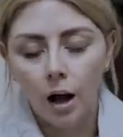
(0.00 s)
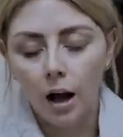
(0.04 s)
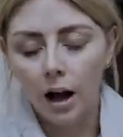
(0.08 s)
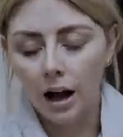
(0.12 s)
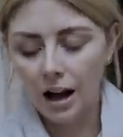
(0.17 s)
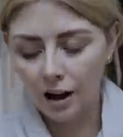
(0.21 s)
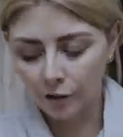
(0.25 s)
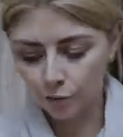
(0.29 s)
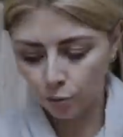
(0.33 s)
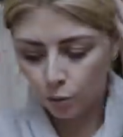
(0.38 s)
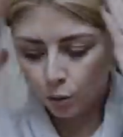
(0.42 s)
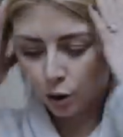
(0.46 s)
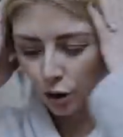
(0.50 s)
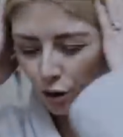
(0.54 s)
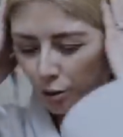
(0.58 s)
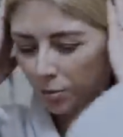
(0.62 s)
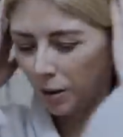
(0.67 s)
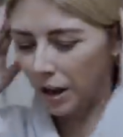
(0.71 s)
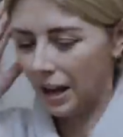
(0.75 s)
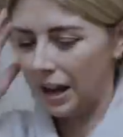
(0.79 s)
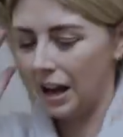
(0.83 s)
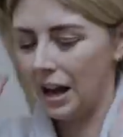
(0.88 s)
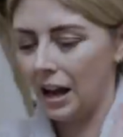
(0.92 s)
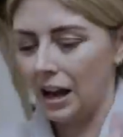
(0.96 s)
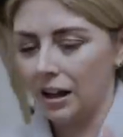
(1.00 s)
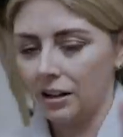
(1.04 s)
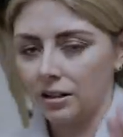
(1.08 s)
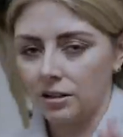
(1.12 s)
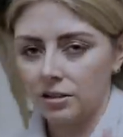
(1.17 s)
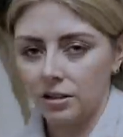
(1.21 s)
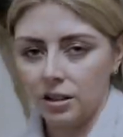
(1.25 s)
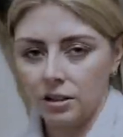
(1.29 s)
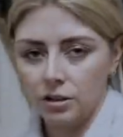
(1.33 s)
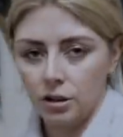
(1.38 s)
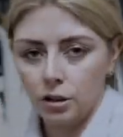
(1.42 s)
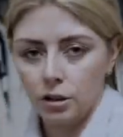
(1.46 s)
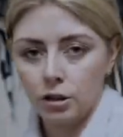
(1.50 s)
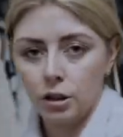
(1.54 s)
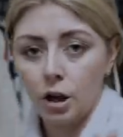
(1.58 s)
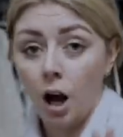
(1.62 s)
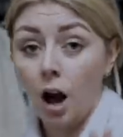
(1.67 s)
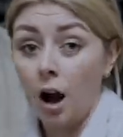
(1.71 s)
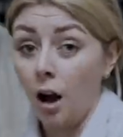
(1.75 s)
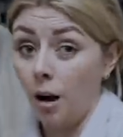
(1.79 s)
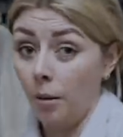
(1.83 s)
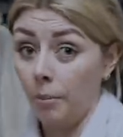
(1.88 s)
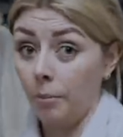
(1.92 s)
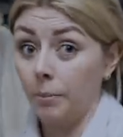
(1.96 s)
I haven't washed my hair because I just
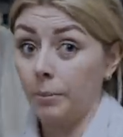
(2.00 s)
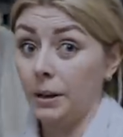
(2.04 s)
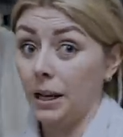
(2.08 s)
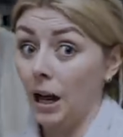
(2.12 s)
can't